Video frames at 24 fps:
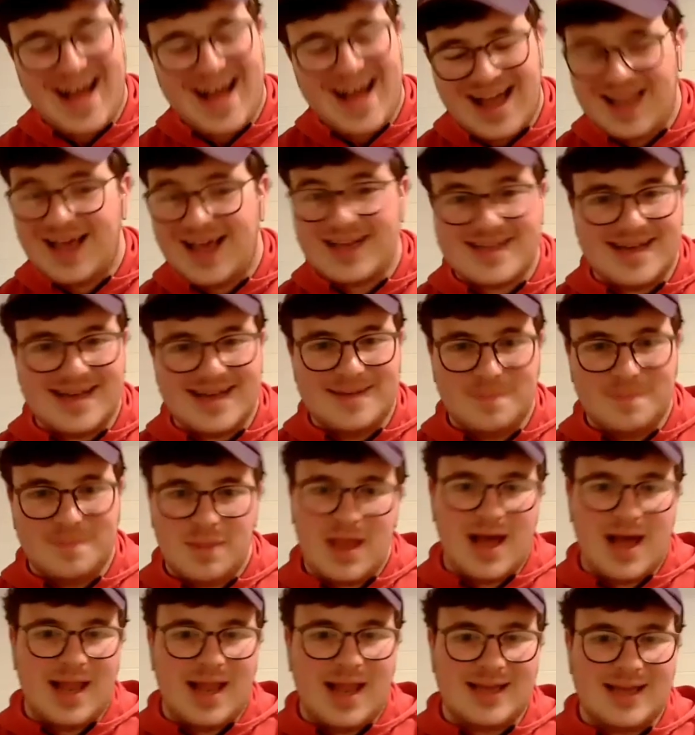I like it.
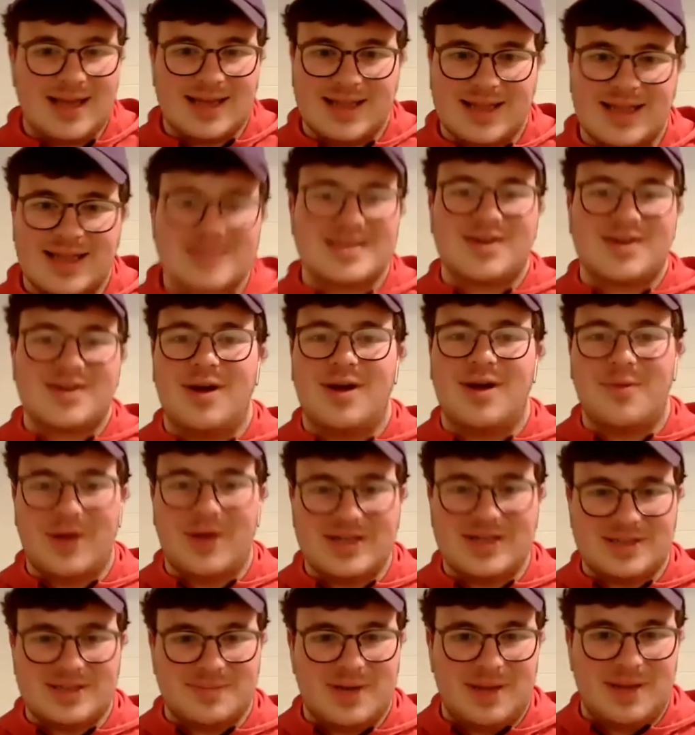I like it. That's a great way
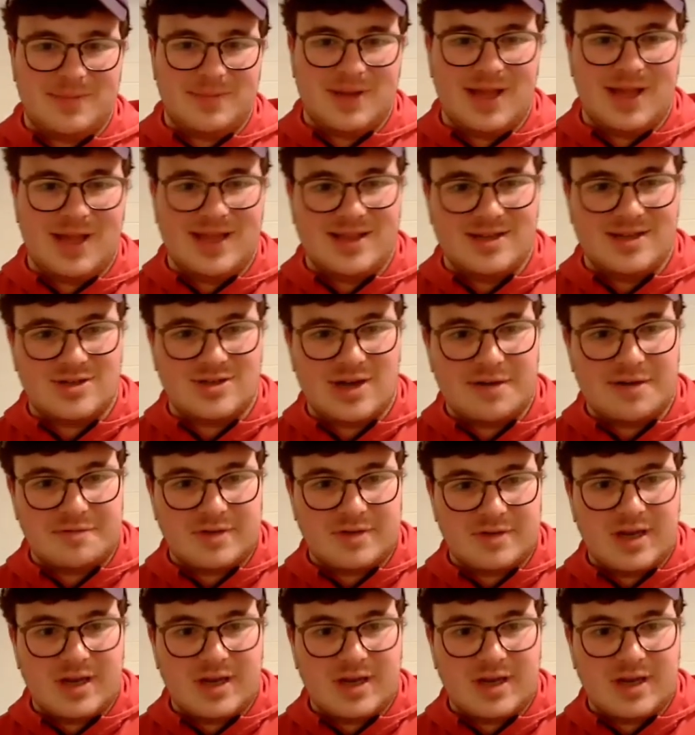to manipulate the draft.